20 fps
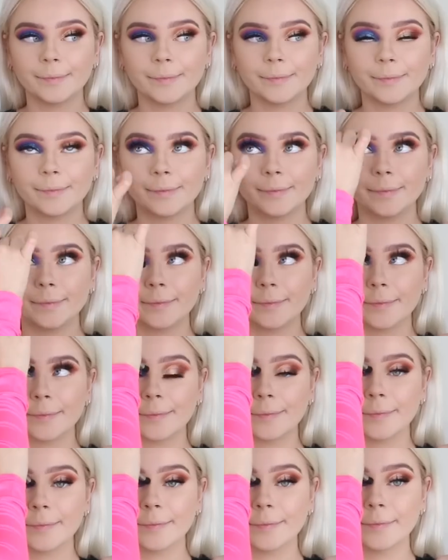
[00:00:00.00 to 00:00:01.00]
Instantly
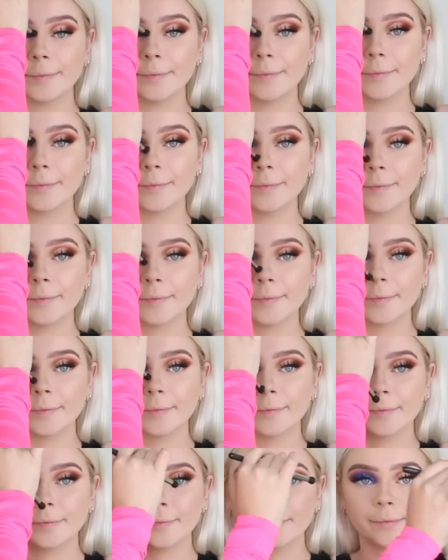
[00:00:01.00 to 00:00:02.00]
made her nose
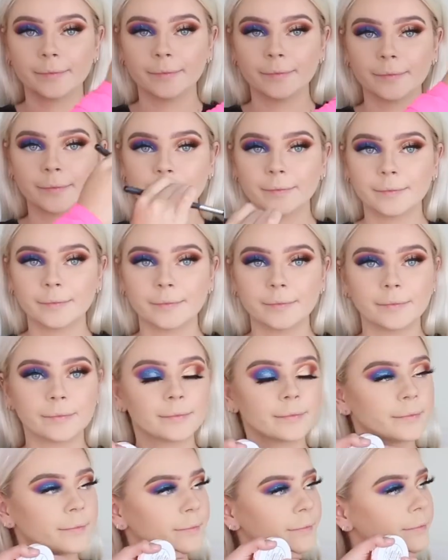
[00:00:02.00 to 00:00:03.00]
shorter. Face her.
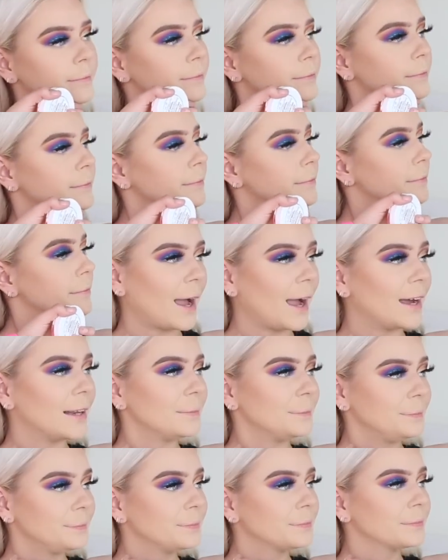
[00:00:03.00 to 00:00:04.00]

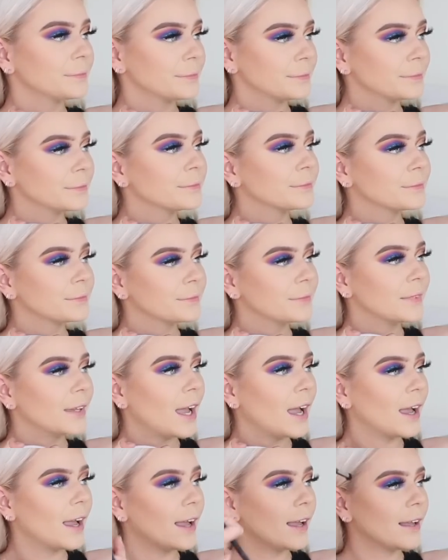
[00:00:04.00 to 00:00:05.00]
Horrible.
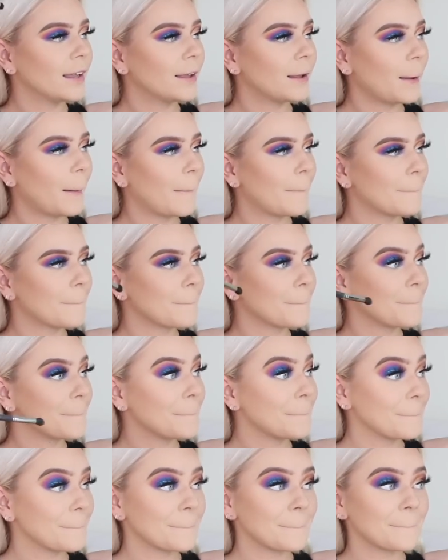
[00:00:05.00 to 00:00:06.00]
No, it looks
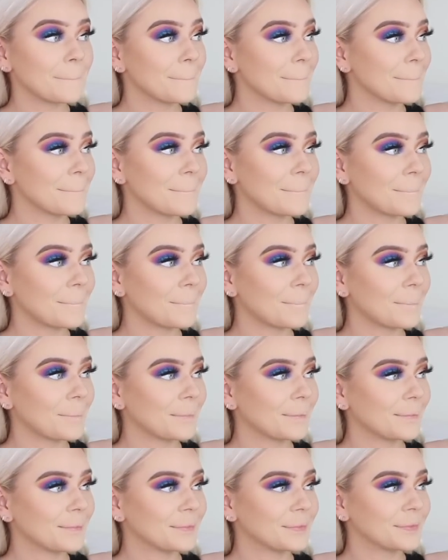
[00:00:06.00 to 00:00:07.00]
snatched.
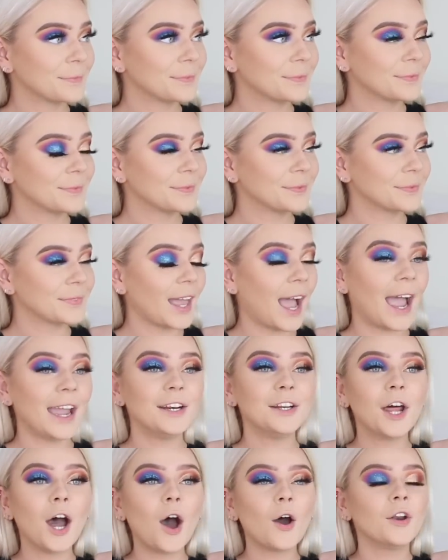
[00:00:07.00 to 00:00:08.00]
What, Shelby?
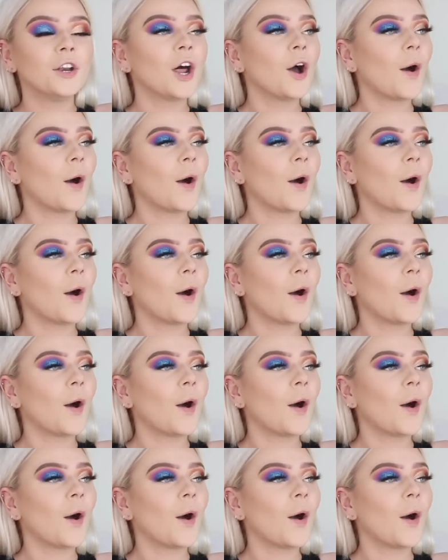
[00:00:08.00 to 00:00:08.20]
I know.